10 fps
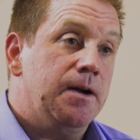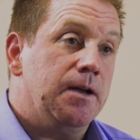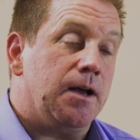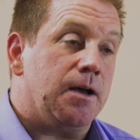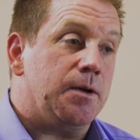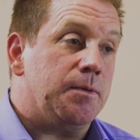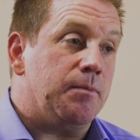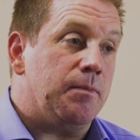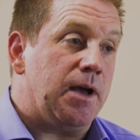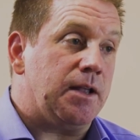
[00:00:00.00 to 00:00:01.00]

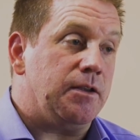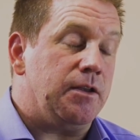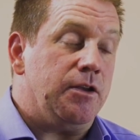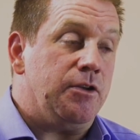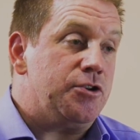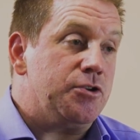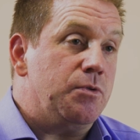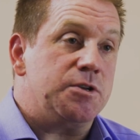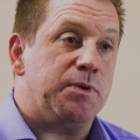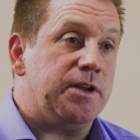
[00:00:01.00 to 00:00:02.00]
And you should
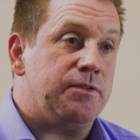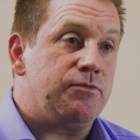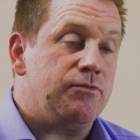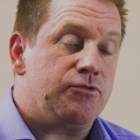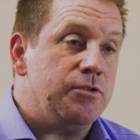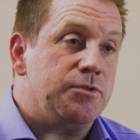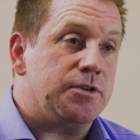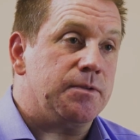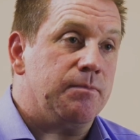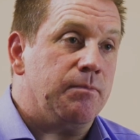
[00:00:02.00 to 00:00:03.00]
always be true
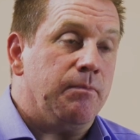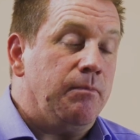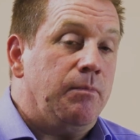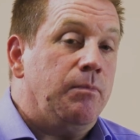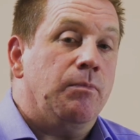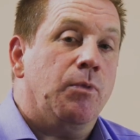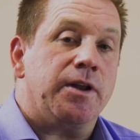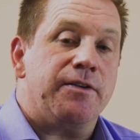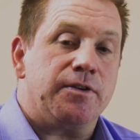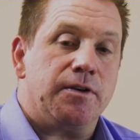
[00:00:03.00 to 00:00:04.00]
to
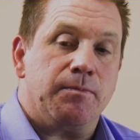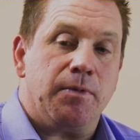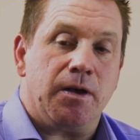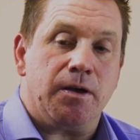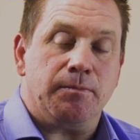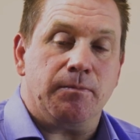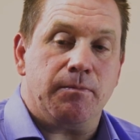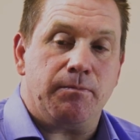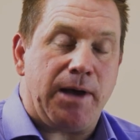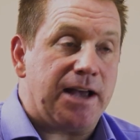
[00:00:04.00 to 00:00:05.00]
whatever
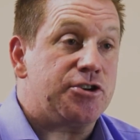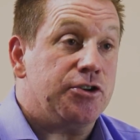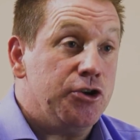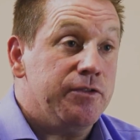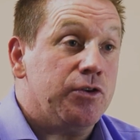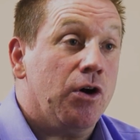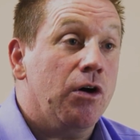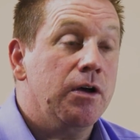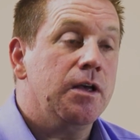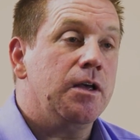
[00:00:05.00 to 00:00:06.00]
passion you've
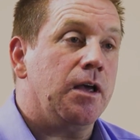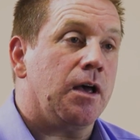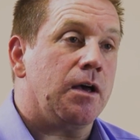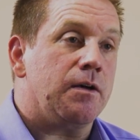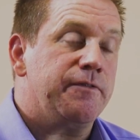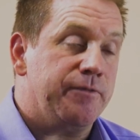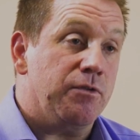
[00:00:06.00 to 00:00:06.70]
got for